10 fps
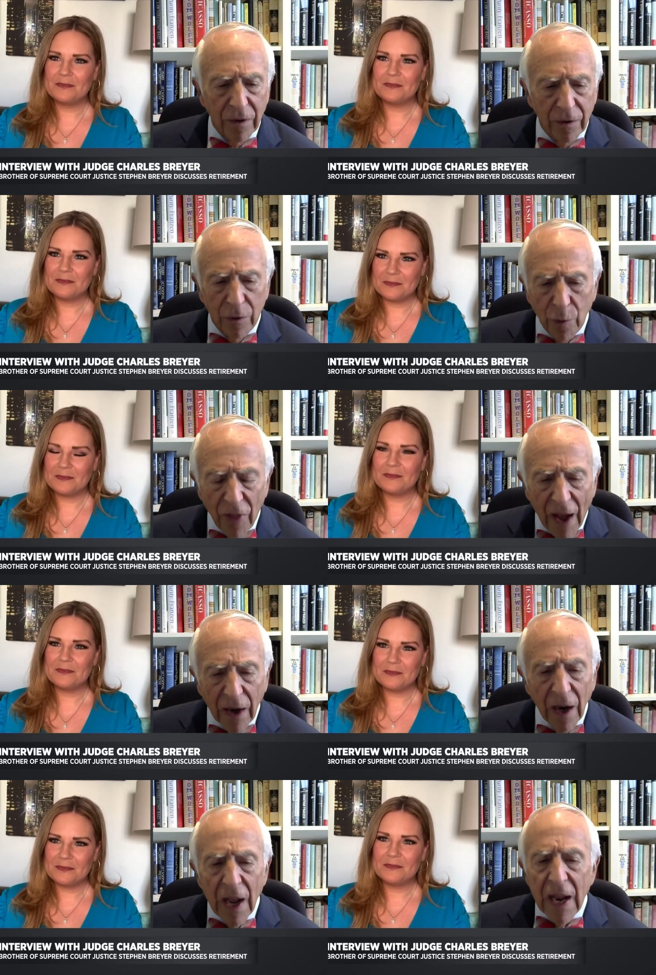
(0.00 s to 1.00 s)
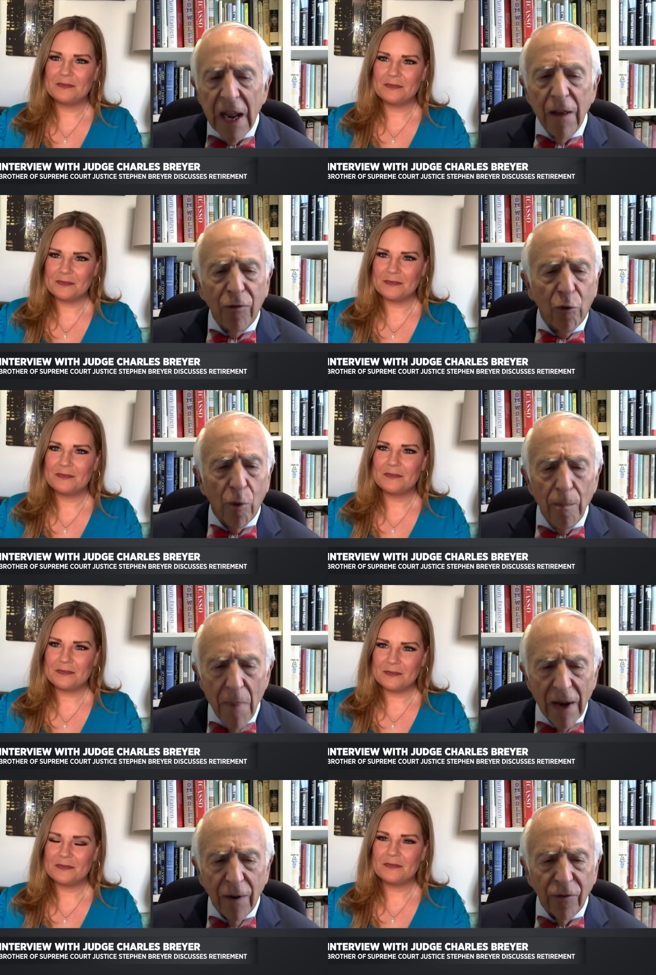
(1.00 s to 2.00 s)
Speaker 1: do that. He's
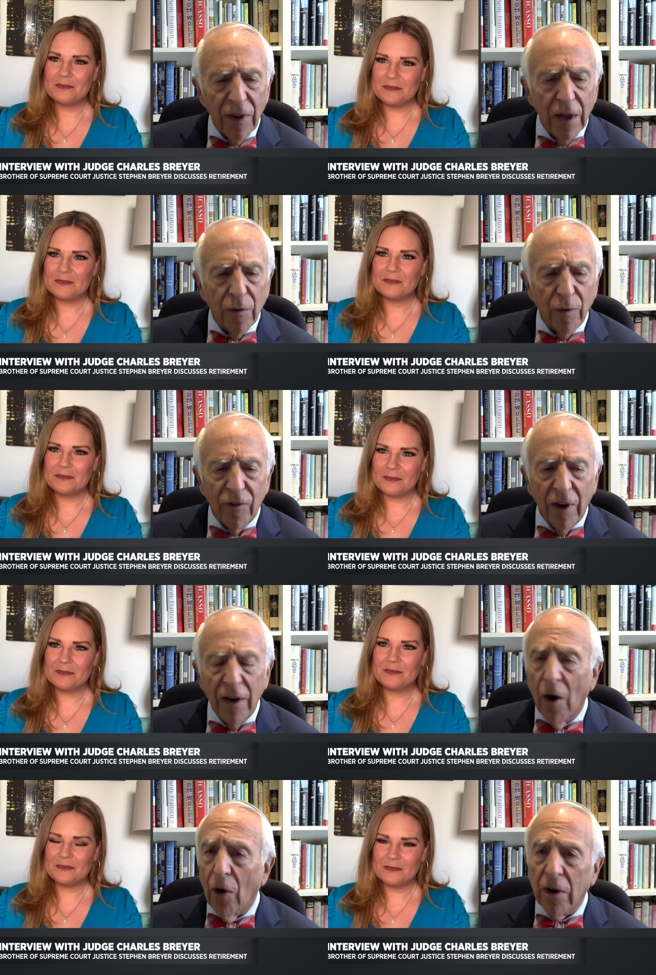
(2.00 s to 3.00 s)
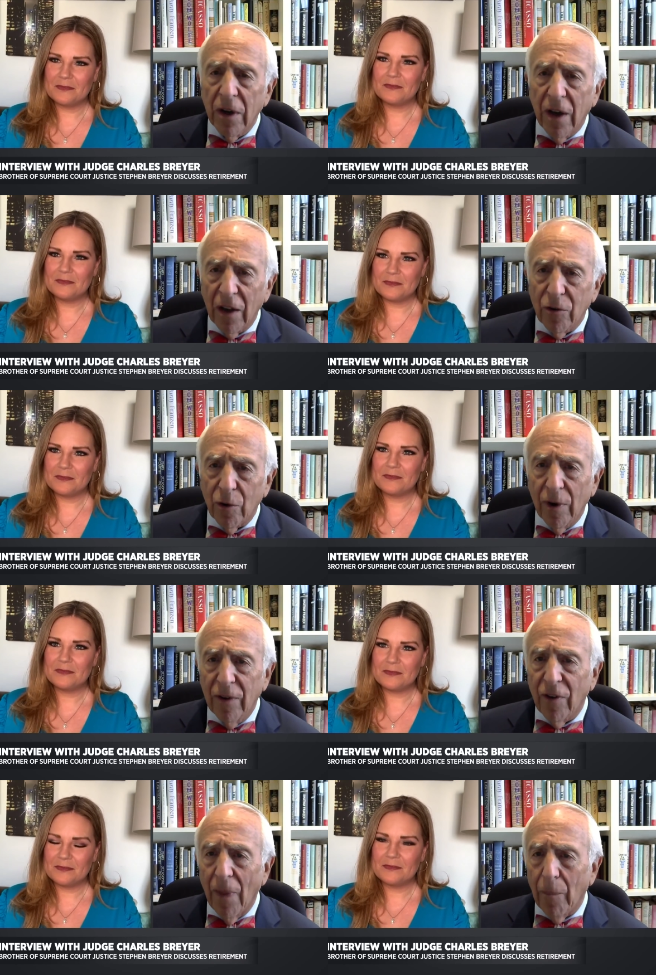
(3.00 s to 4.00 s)
tremendously interested in architecture.
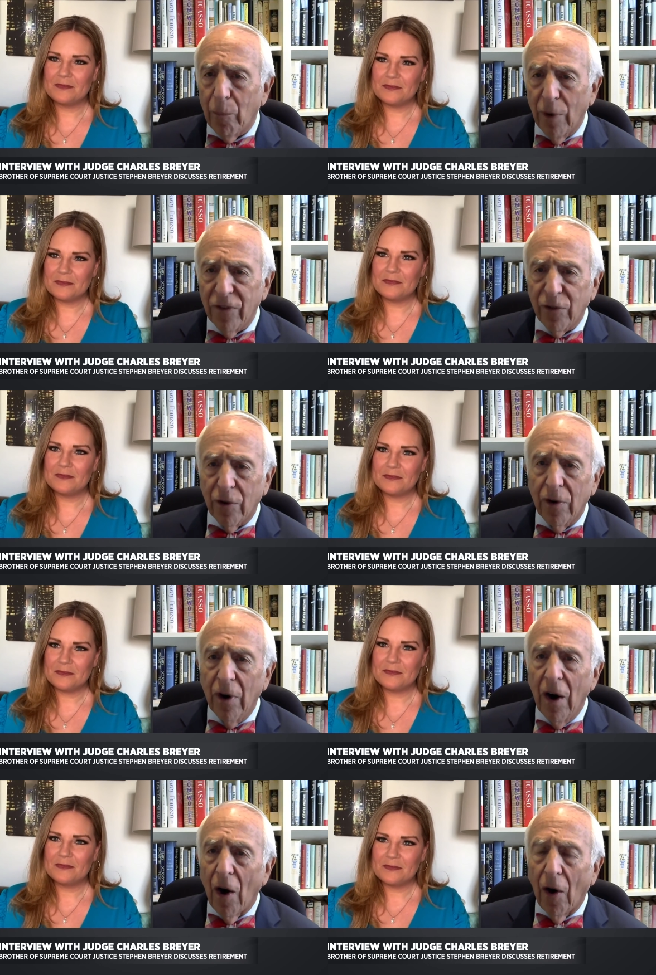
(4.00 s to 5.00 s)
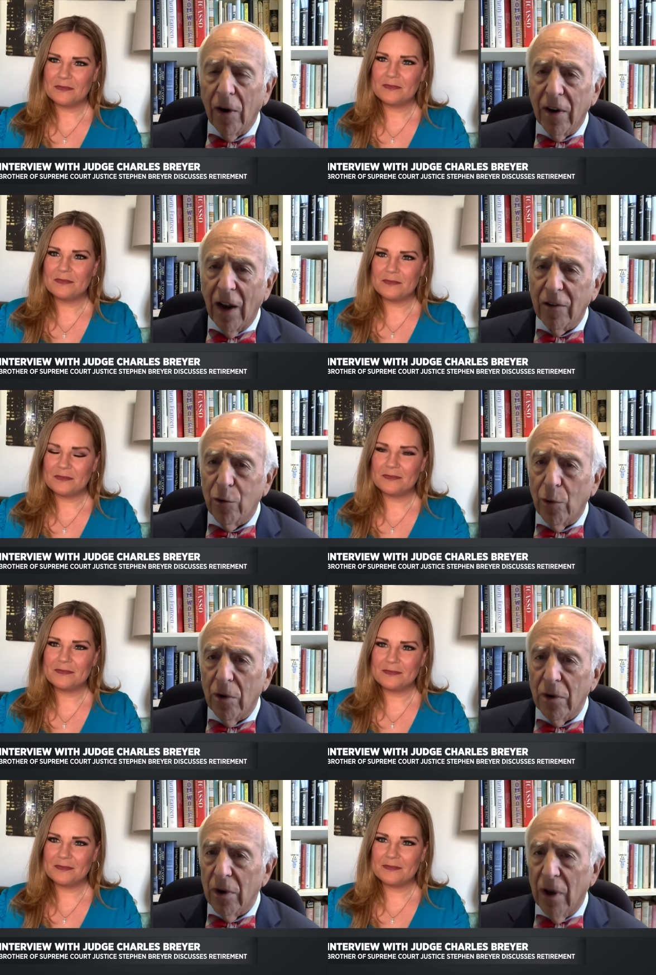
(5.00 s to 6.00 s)
He's on the Pritzker
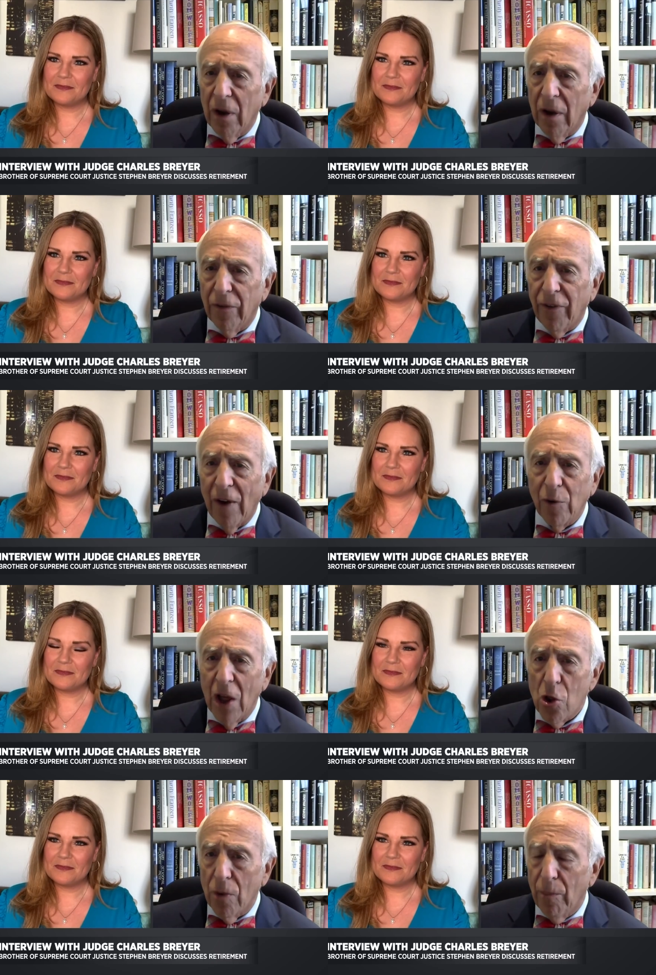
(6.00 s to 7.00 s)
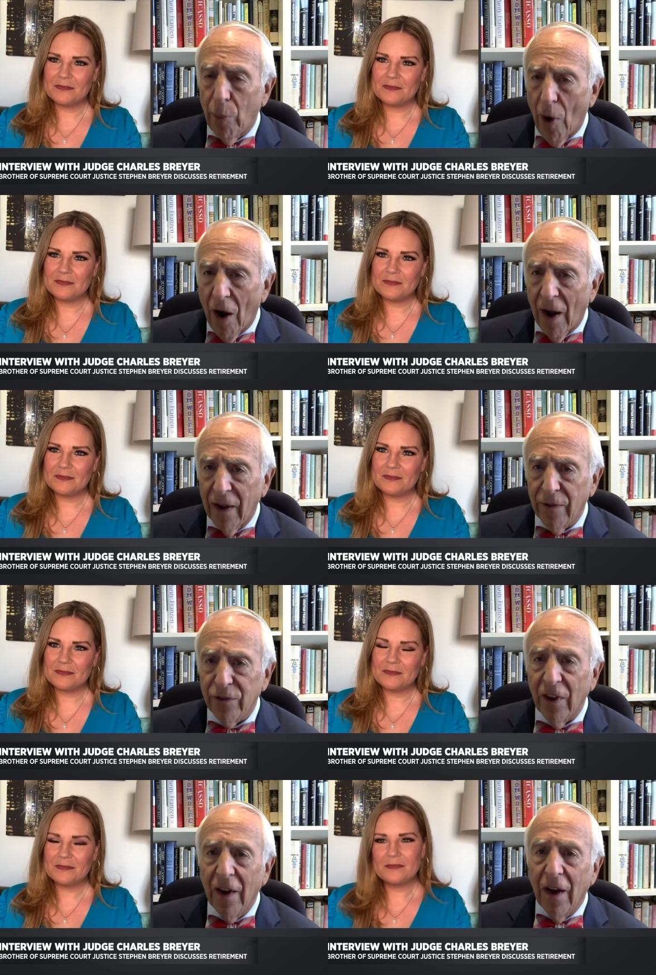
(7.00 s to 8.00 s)
Architectural Foundation
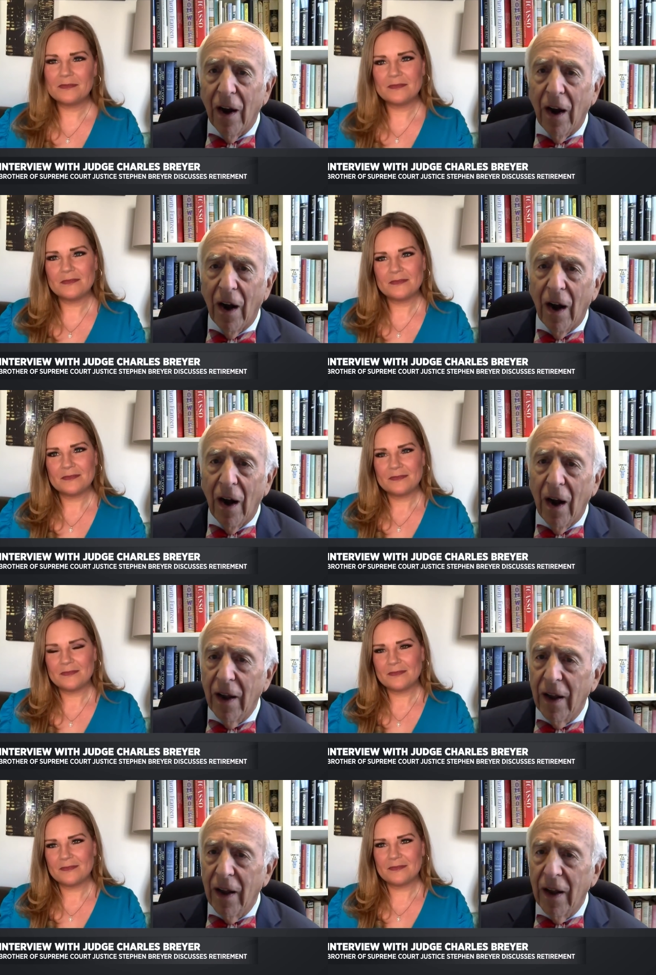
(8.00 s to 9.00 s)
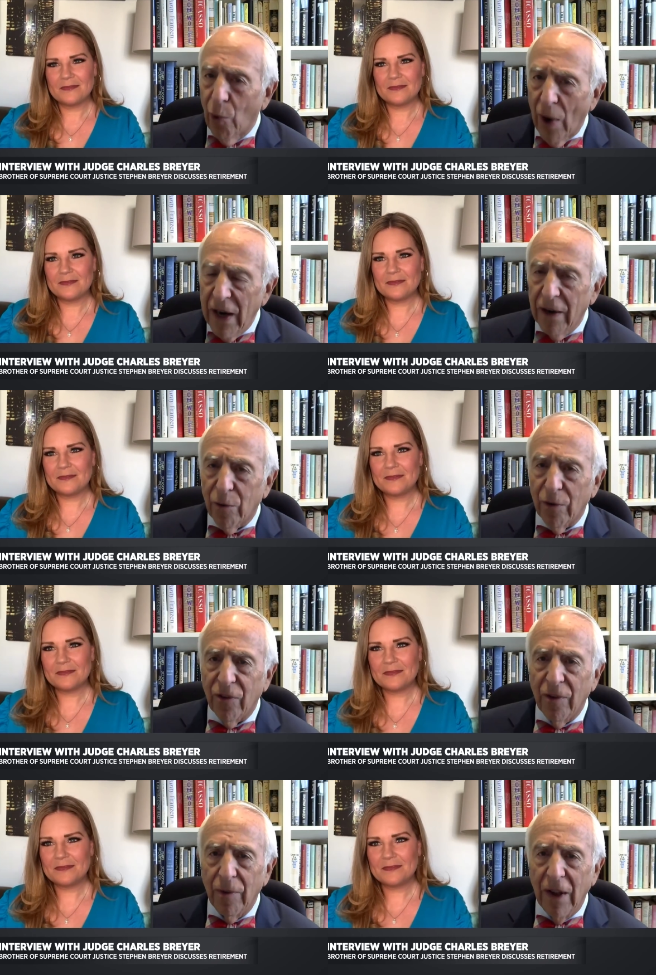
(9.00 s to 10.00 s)
Prize. he has great
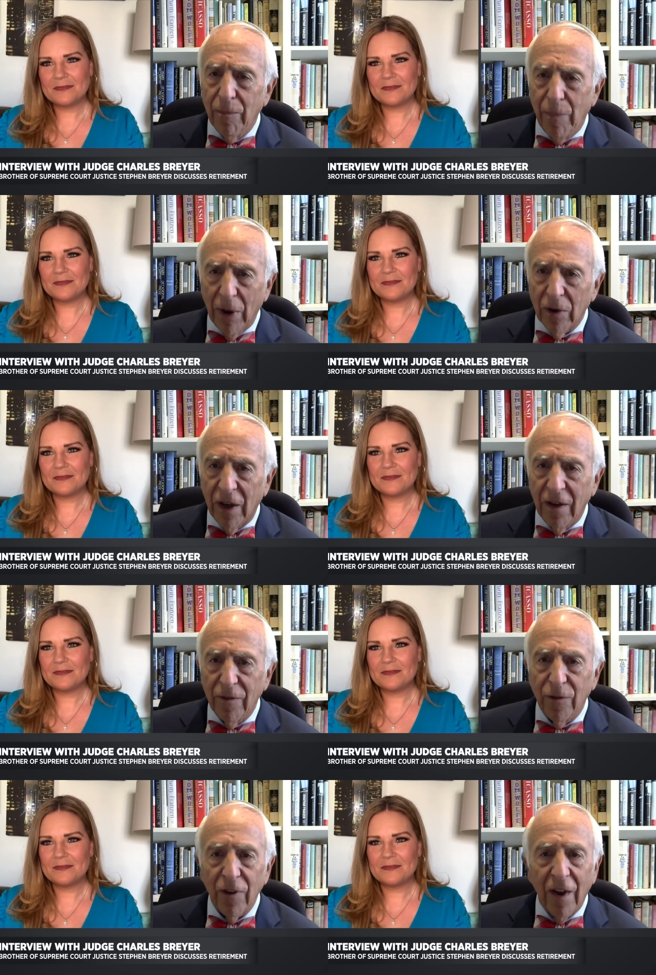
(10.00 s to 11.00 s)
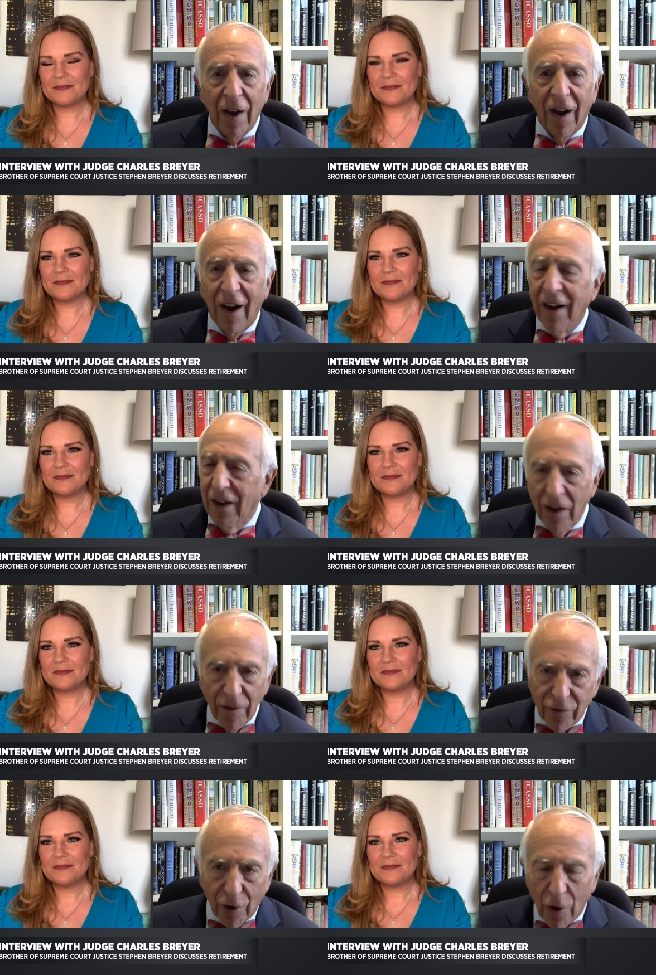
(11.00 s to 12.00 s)
interest in, in buildings. he
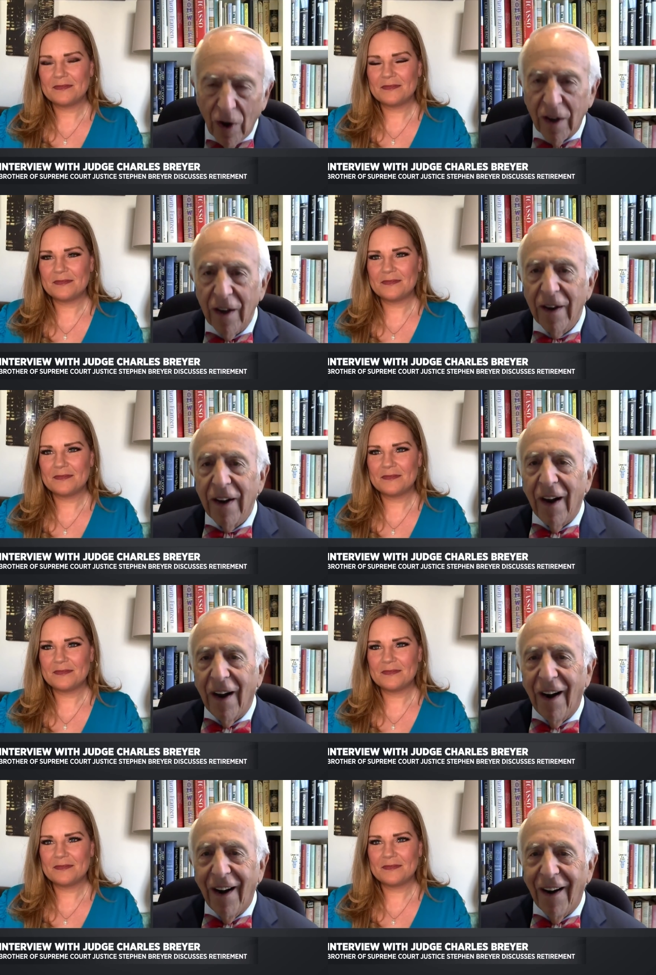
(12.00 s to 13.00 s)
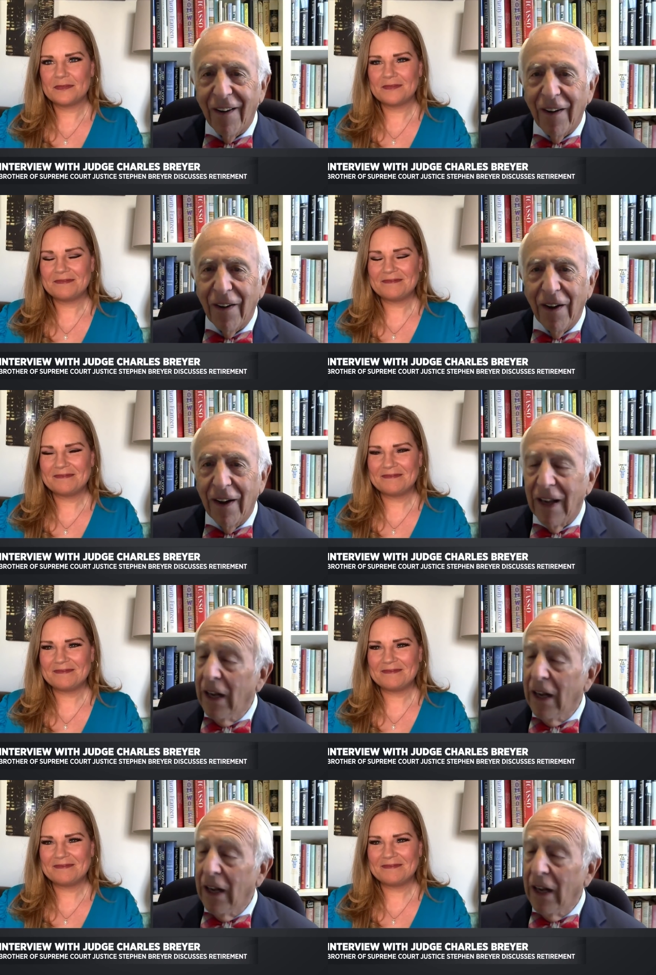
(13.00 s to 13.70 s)
loves to cook. Uh, he